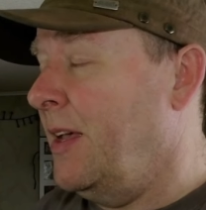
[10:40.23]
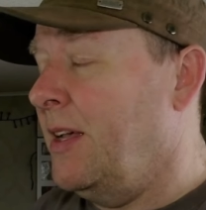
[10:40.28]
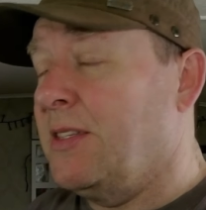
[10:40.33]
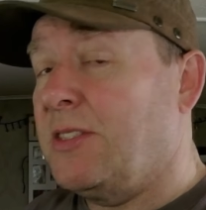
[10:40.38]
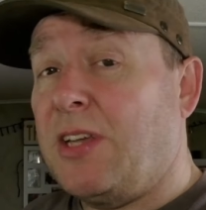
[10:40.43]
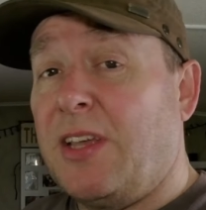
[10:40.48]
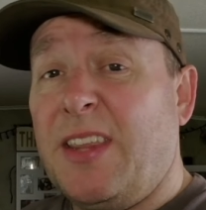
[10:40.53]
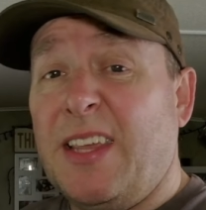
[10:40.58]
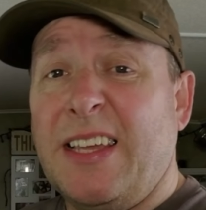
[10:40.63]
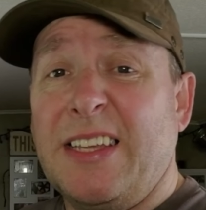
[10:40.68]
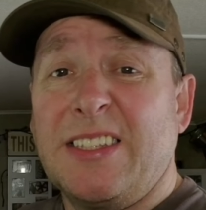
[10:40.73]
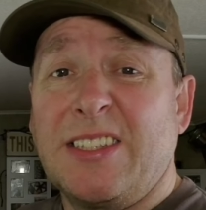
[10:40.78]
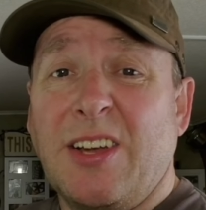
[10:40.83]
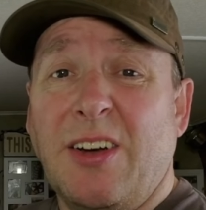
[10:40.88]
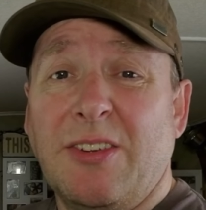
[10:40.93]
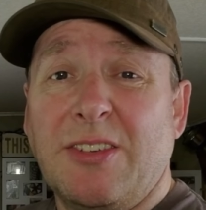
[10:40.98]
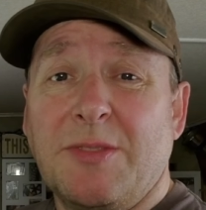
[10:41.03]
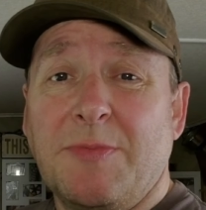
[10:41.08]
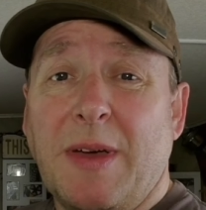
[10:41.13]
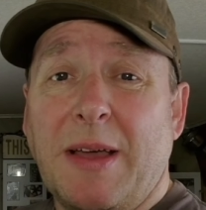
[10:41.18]
So I think it's
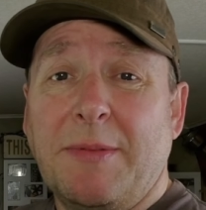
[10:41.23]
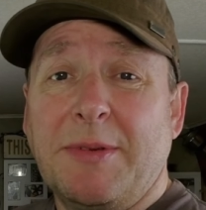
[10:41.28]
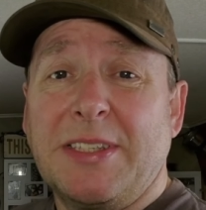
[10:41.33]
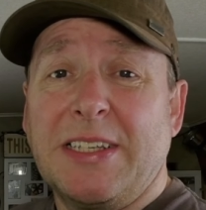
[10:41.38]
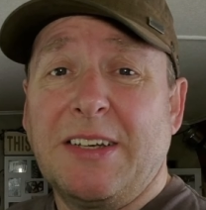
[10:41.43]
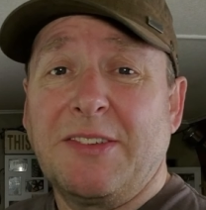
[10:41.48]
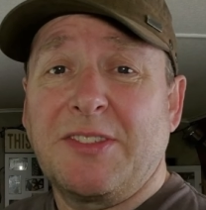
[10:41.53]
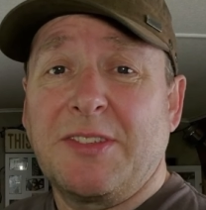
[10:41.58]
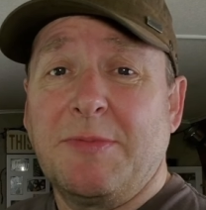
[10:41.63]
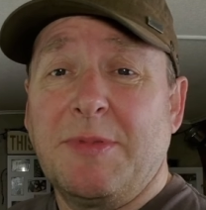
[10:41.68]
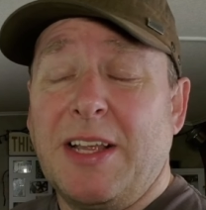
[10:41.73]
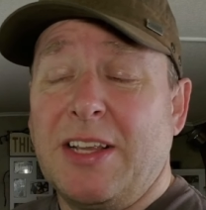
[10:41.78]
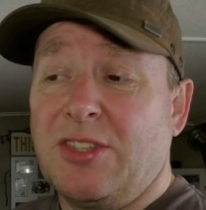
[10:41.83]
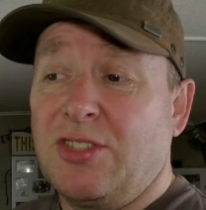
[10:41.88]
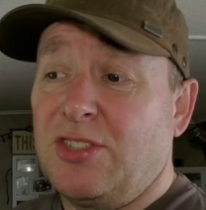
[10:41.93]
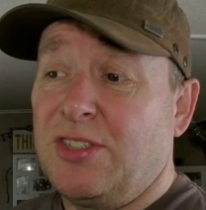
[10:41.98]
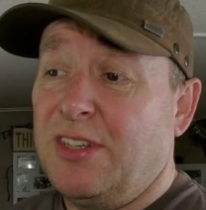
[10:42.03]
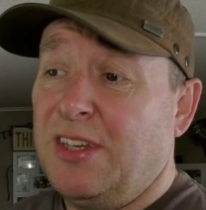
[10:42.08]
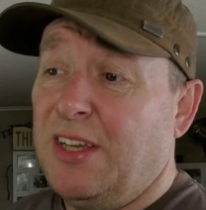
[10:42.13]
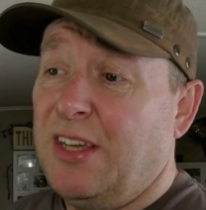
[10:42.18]
time to make myself some
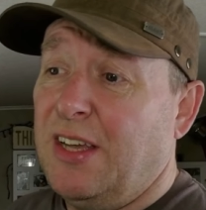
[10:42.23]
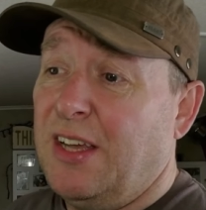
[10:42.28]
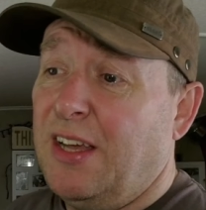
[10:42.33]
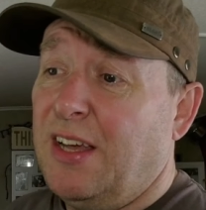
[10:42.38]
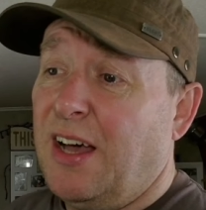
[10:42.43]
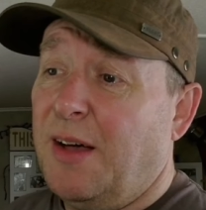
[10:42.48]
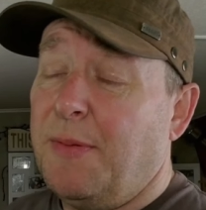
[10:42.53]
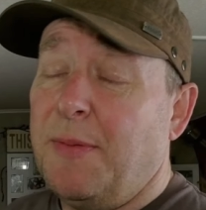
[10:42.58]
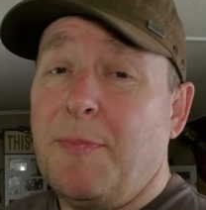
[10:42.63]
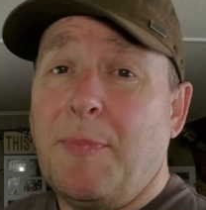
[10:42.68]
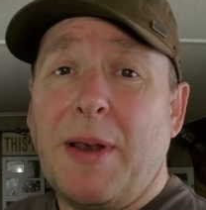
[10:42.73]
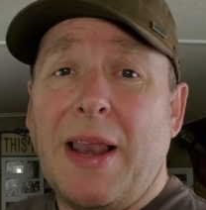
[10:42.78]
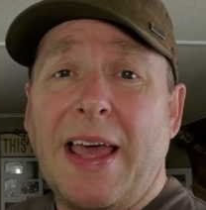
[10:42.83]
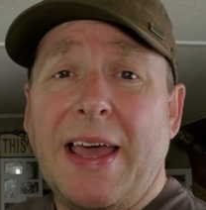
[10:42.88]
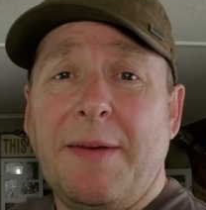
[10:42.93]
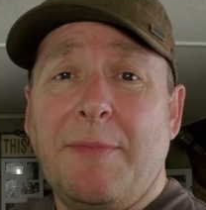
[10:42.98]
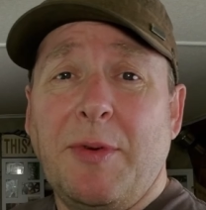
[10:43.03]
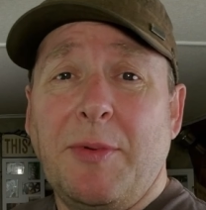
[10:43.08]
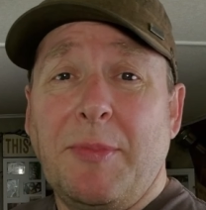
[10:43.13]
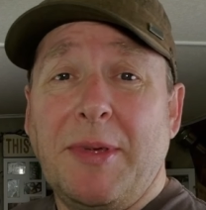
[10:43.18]
lunch. I've been
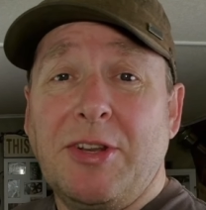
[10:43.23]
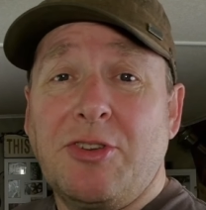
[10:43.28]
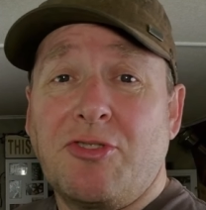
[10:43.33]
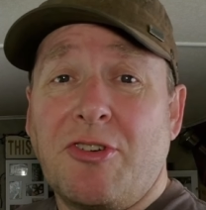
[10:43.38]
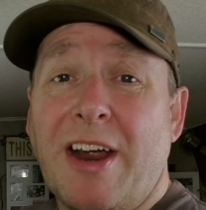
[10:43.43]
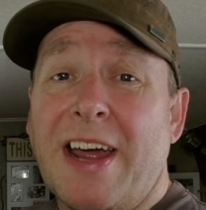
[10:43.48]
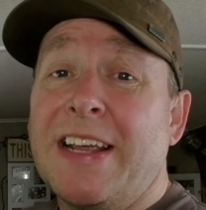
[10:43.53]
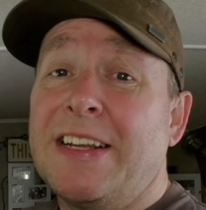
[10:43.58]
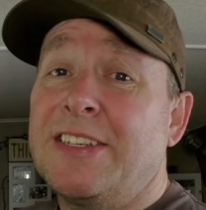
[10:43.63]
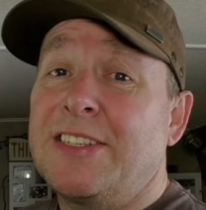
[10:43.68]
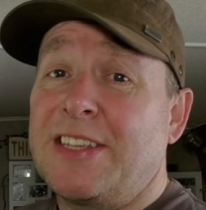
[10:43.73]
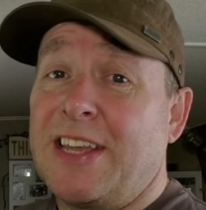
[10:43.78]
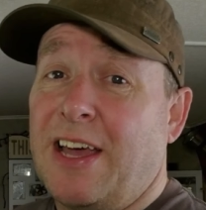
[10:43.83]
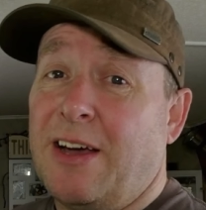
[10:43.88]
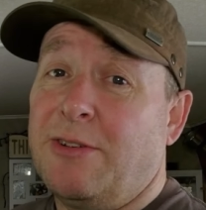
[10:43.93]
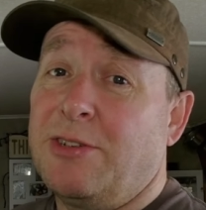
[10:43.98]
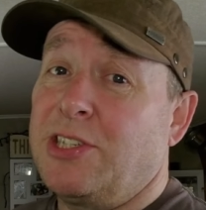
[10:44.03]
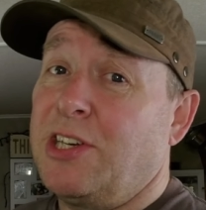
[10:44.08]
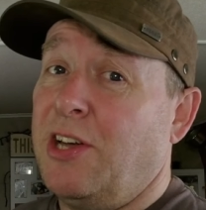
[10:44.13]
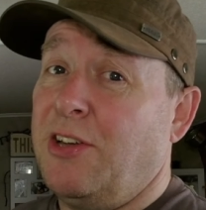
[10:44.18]
playing with my train set.
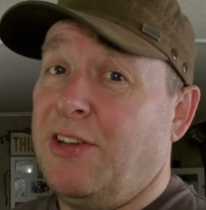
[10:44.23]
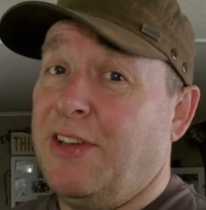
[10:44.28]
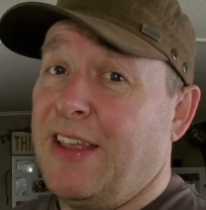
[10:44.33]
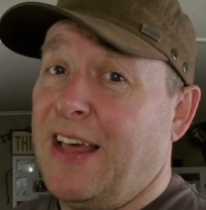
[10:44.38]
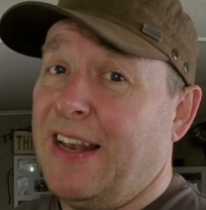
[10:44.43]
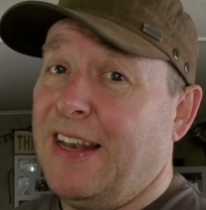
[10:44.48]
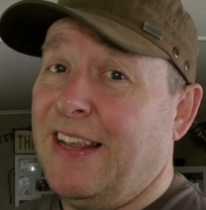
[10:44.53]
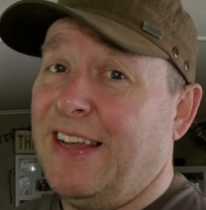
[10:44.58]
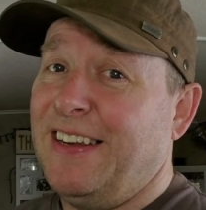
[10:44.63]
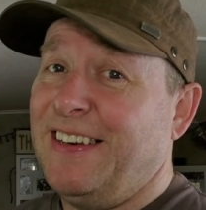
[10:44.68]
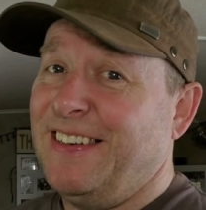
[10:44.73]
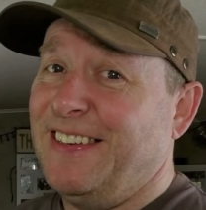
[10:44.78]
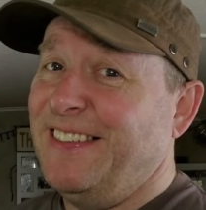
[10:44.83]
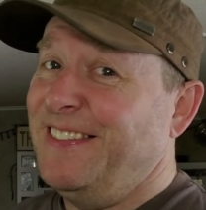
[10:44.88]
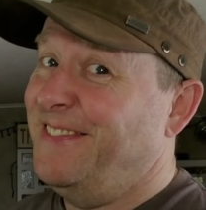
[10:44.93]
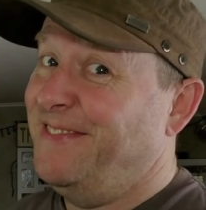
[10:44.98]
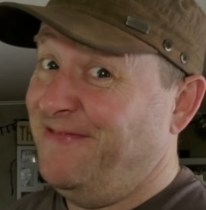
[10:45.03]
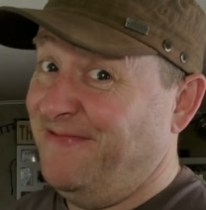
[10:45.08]
I'll show you that later.